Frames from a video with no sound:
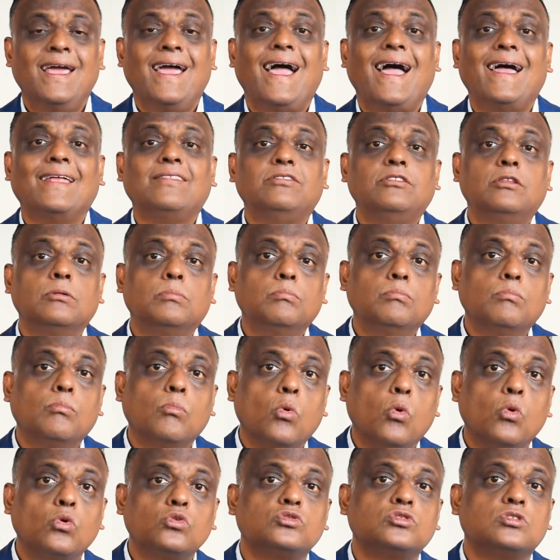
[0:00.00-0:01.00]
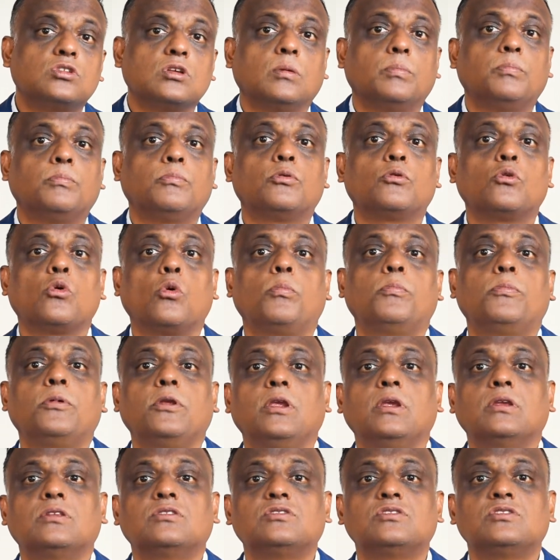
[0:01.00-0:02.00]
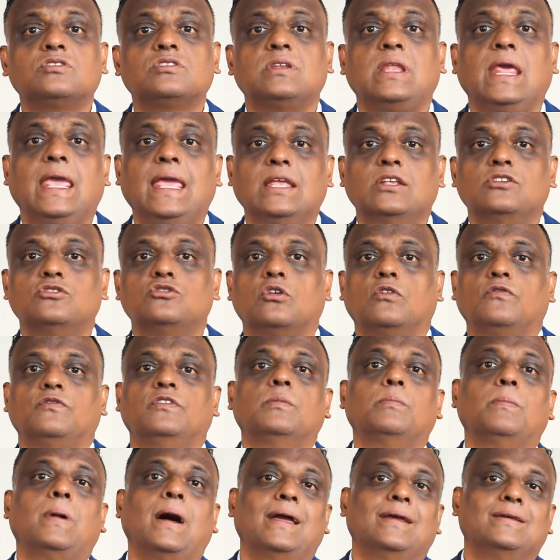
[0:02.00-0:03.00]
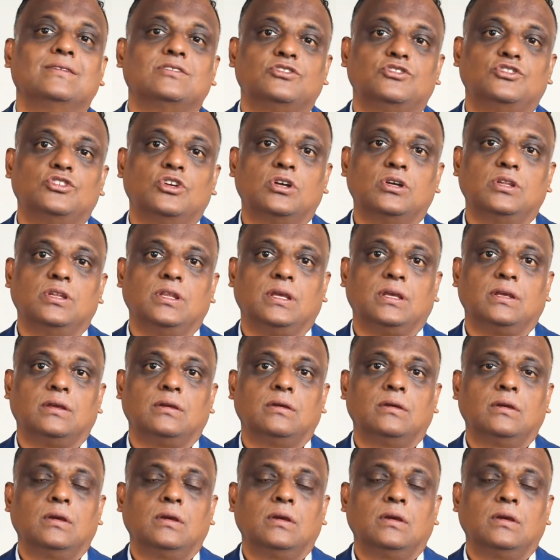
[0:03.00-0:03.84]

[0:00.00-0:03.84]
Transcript: at the most appropriate stage of the buyer's journey.